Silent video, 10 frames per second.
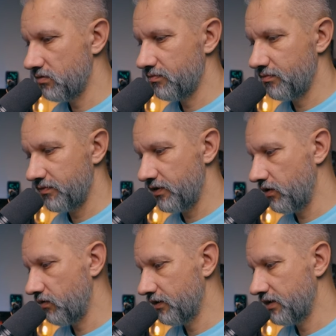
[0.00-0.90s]
you
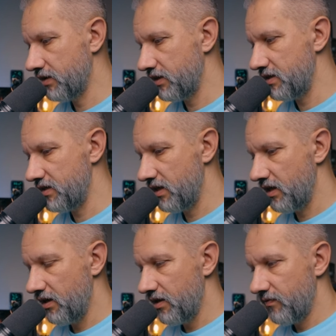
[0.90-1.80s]
know what it is.
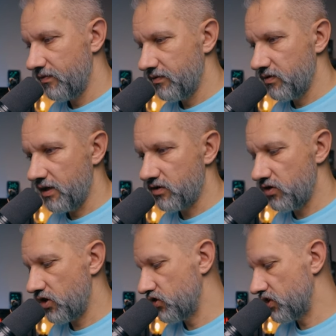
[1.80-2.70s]
I
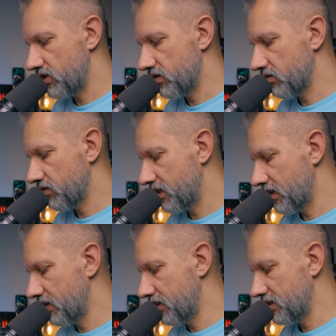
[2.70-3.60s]
changed those and
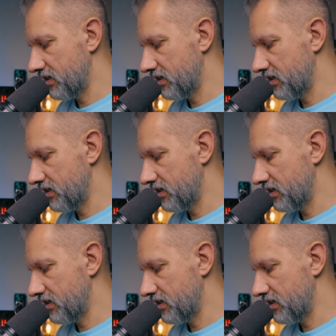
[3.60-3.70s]
I did